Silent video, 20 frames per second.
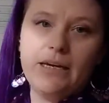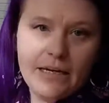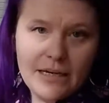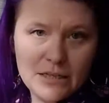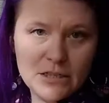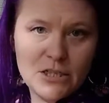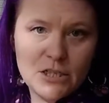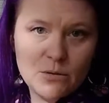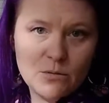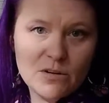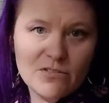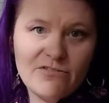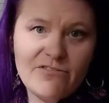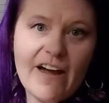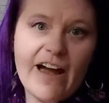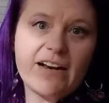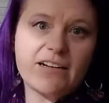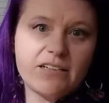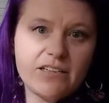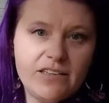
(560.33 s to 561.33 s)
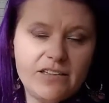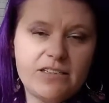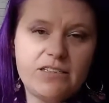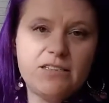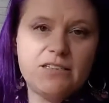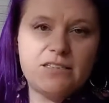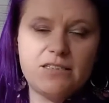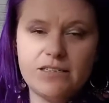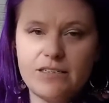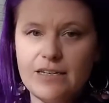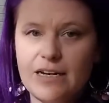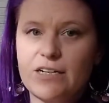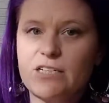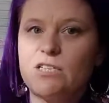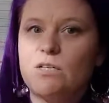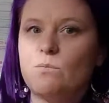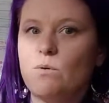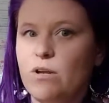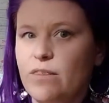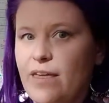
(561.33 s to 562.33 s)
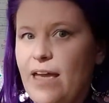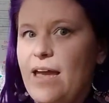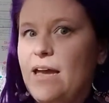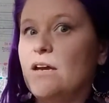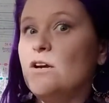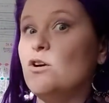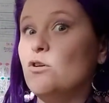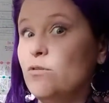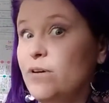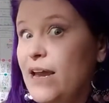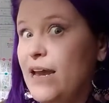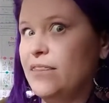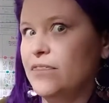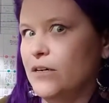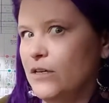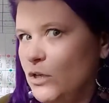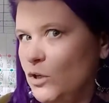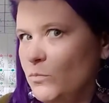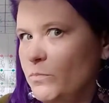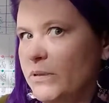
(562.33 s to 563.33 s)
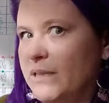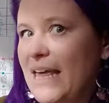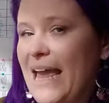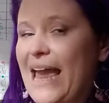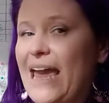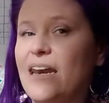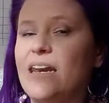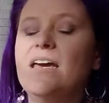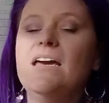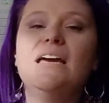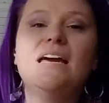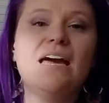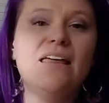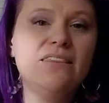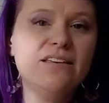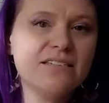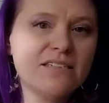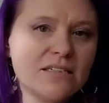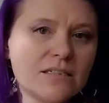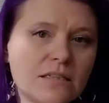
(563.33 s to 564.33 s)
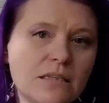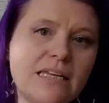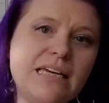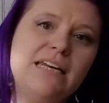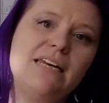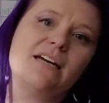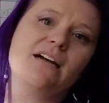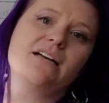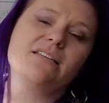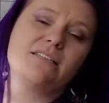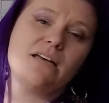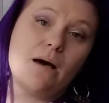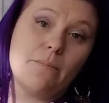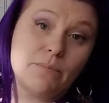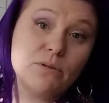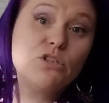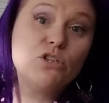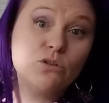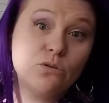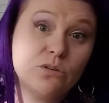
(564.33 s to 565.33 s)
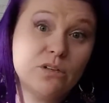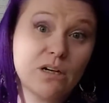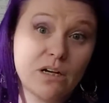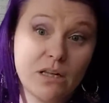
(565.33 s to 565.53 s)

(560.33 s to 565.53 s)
into effect. This is the section where they create the new plan, and this is leading us up to the